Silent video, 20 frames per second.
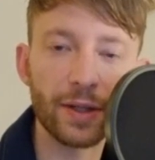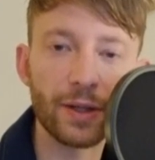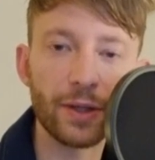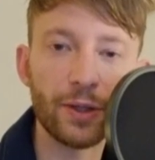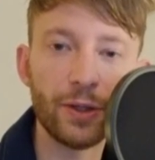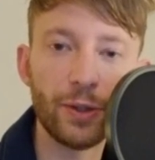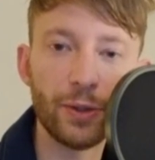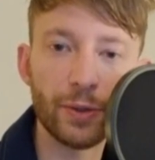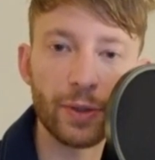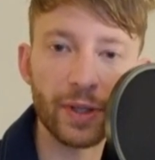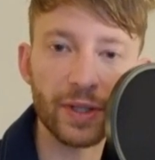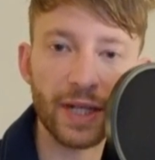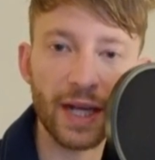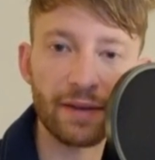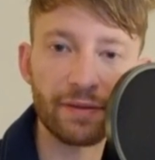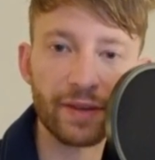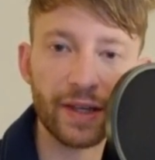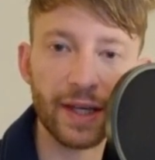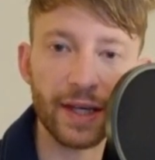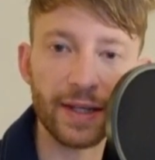You don't
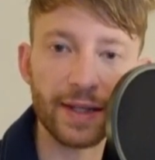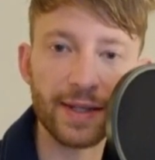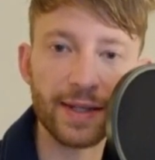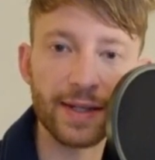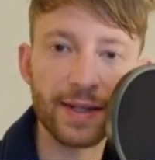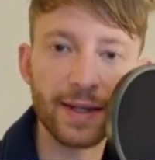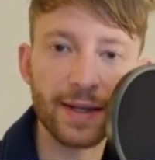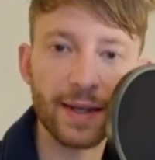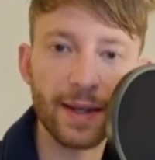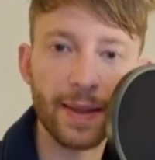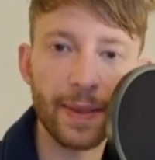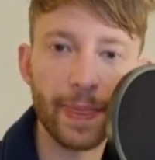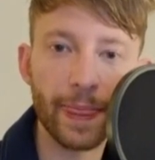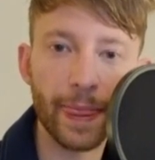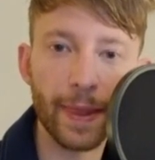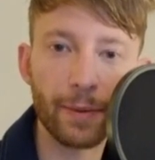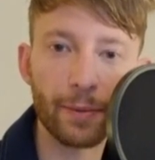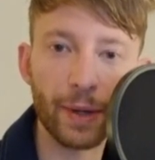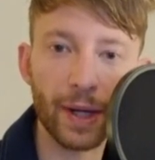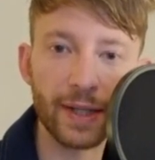have kids,
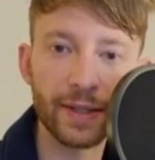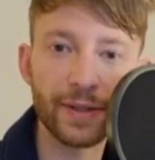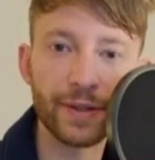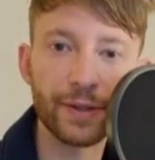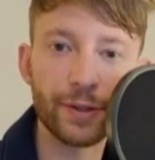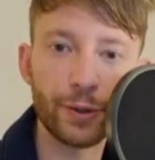right?